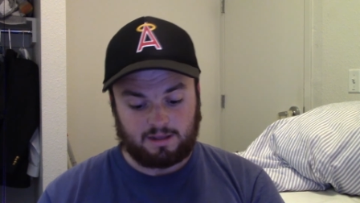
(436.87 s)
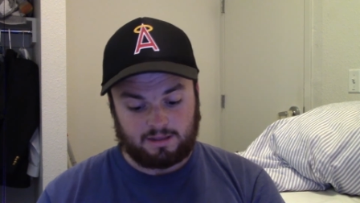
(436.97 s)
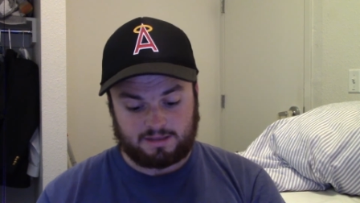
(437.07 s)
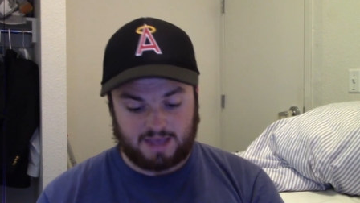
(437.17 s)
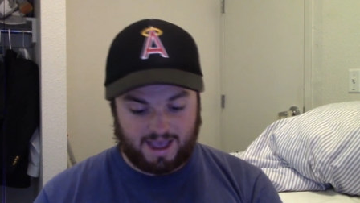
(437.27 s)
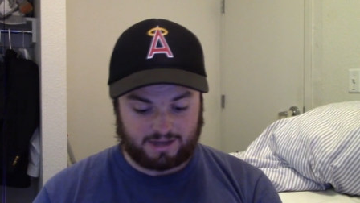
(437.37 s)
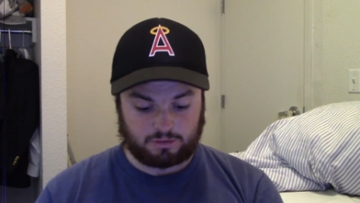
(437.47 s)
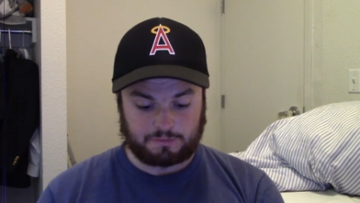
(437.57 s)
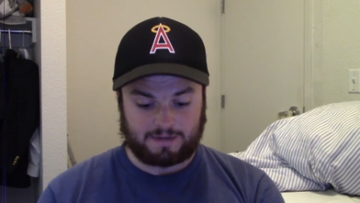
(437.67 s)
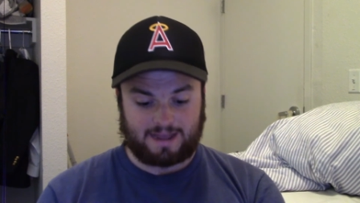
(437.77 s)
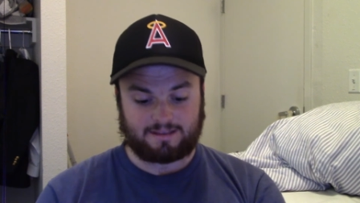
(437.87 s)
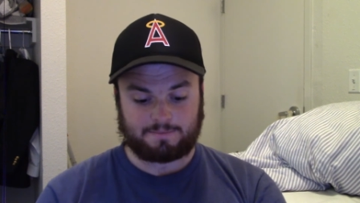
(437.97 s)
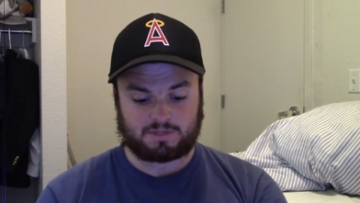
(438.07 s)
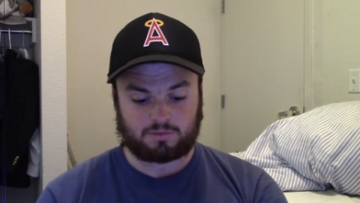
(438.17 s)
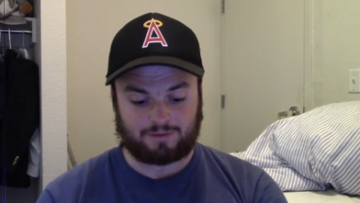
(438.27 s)
The Angels would end
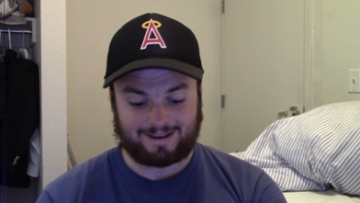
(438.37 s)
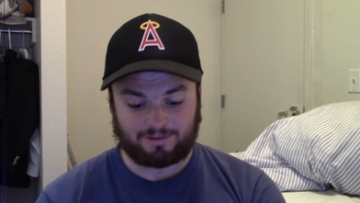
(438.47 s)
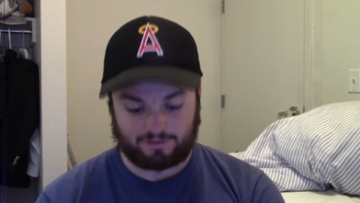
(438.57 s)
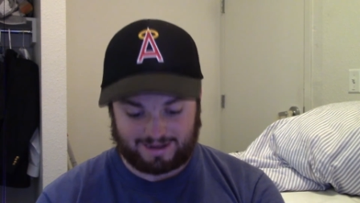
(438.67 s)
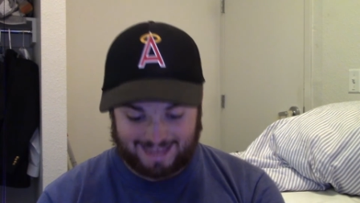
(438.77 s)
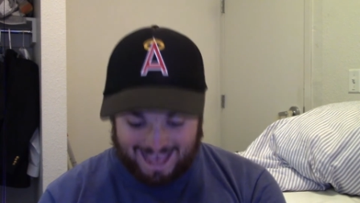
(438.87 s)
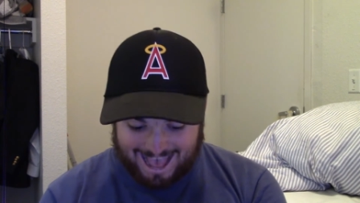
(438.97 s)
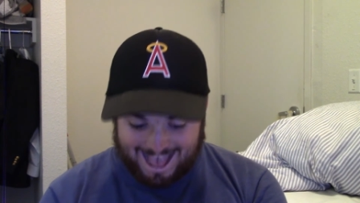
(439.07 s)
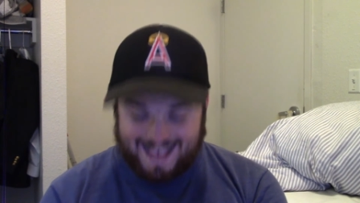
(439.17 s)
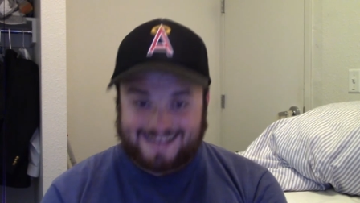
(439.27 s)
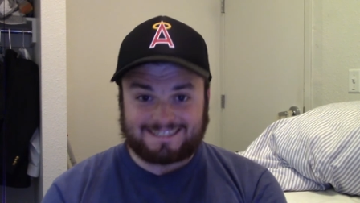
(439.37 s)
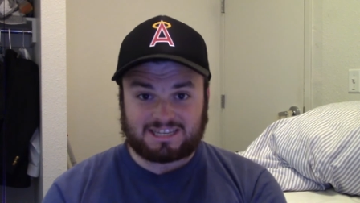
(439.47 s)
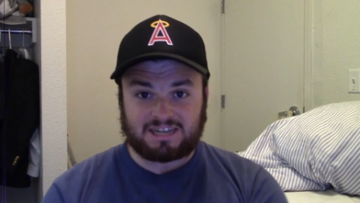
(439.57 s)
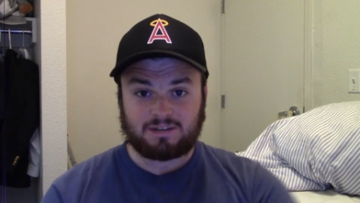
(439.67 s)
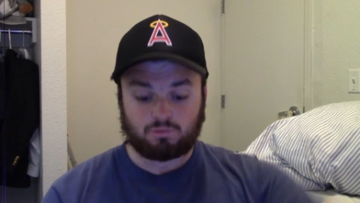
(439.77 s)
up surrendering
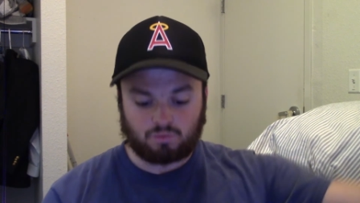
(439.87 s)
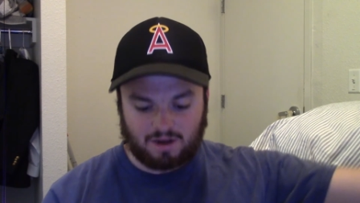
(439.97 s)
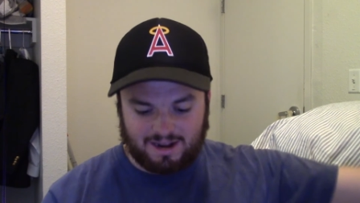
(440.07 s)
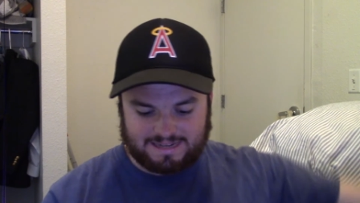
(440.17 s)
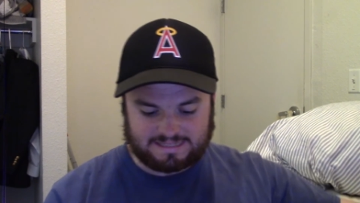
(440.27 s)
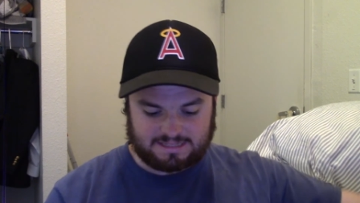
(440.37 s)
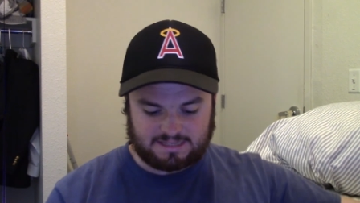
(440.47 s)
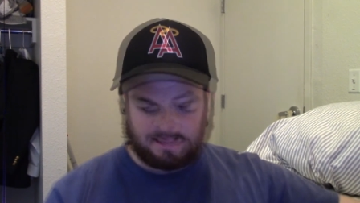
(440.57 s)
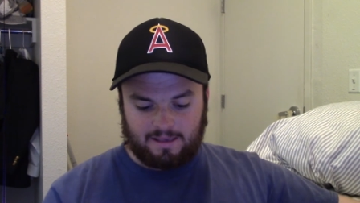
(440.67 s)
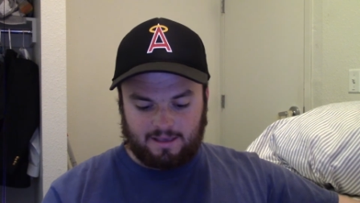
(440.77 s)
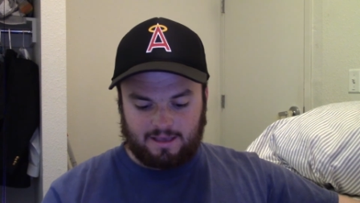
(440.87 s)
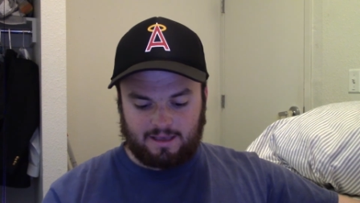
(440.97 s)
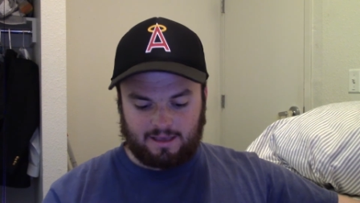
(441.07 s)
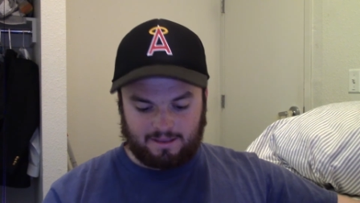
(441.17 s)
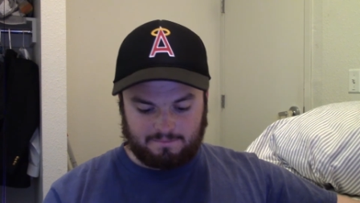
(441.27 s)
eight runs,
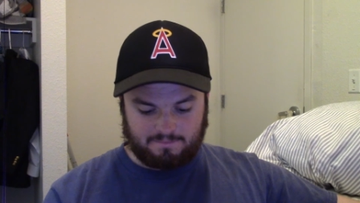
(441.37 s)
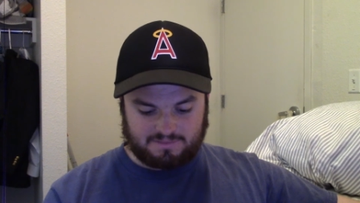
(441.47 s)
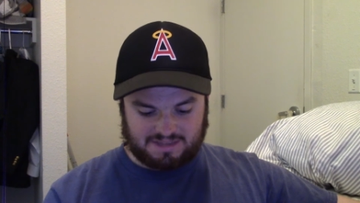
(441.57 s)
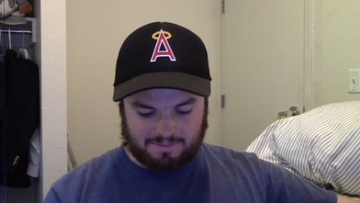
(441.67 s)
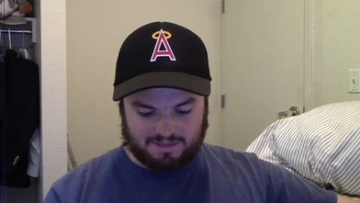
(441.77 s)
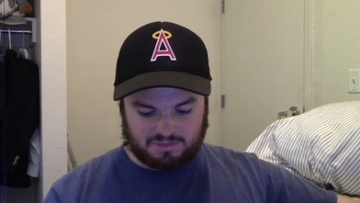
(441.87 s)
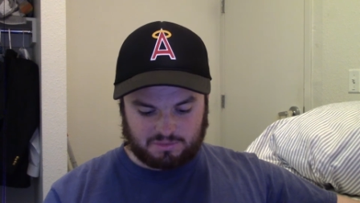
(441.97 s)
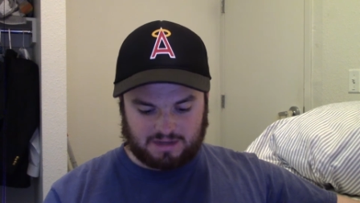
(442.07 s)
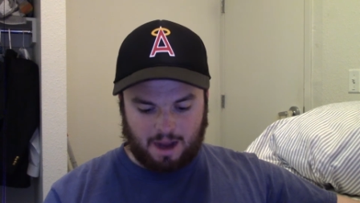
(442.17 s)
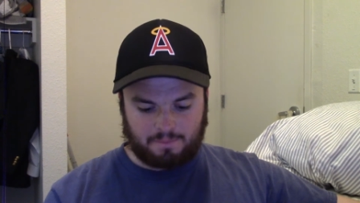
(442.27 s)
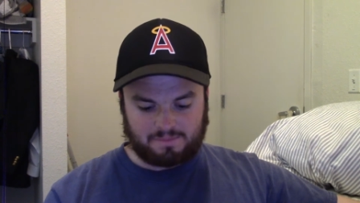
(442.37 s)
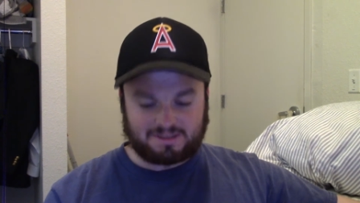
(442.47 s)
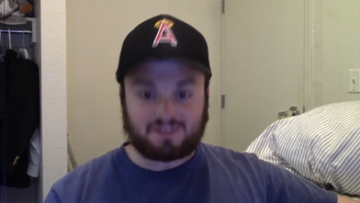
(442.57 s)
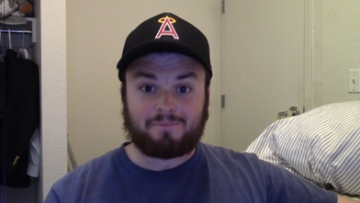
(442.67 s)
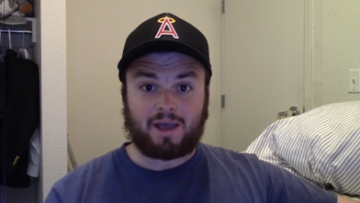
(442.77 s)
and some of this was
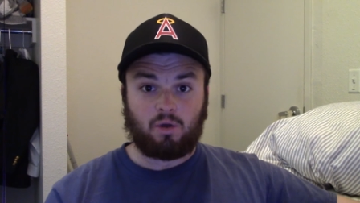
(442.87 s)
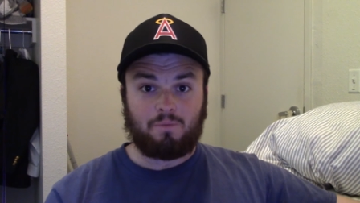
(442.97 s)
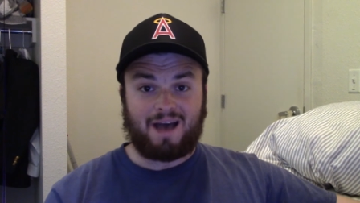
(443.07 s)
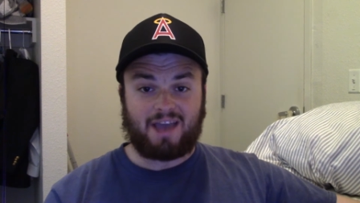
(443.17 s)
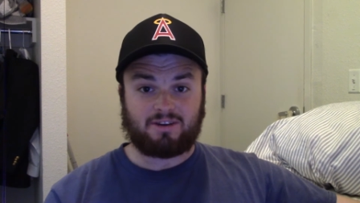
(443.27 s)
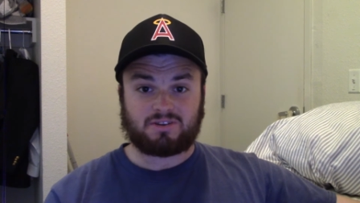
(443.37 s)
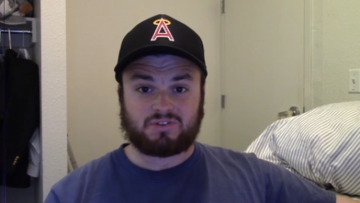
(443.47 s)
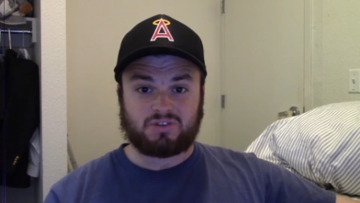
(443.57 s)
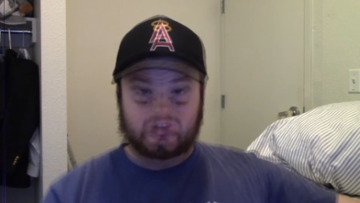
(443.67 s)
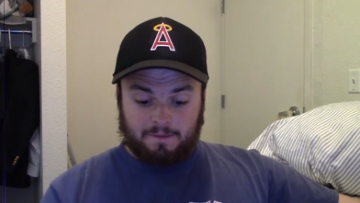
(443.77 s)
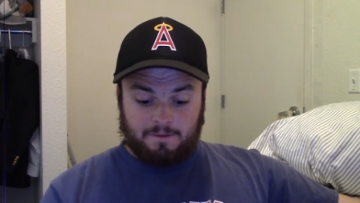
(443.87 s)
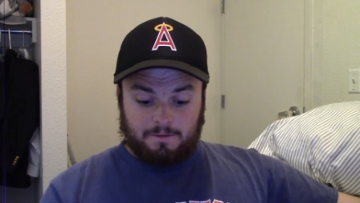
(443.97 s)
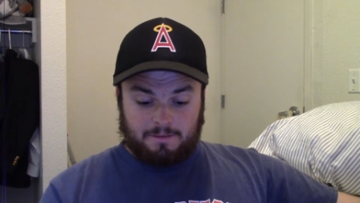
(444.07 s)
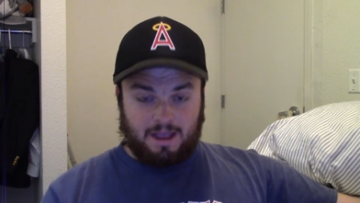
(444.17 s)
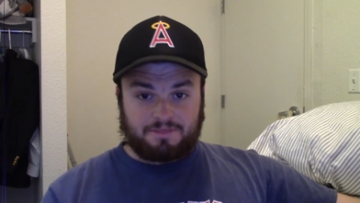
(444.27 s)
compliments of Michael Myers,
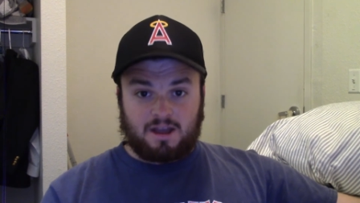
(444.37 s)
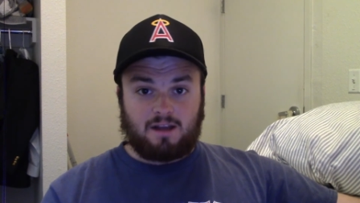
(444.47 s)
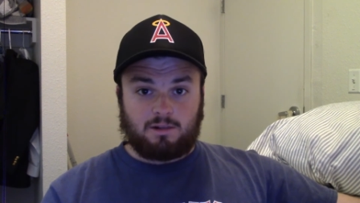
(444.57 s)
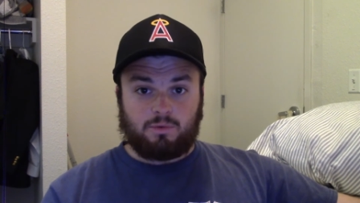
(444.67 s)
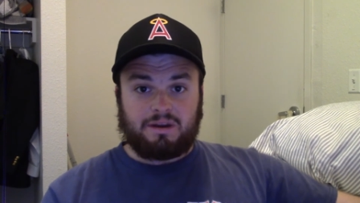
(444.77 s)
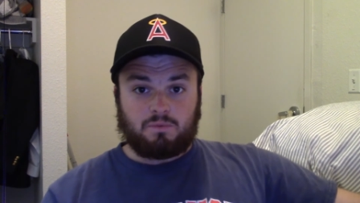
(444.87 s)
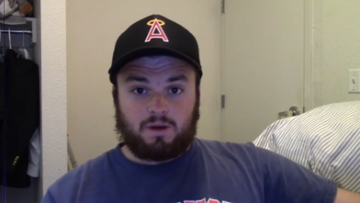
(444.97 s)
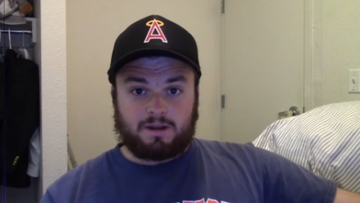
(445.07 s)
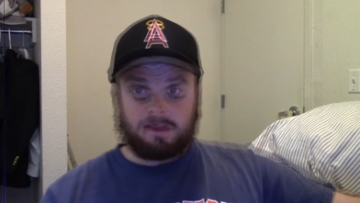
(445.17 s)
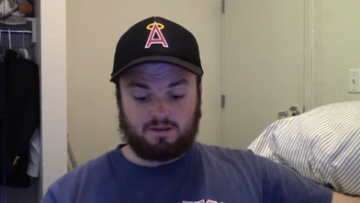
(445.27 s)
not the Halloween one.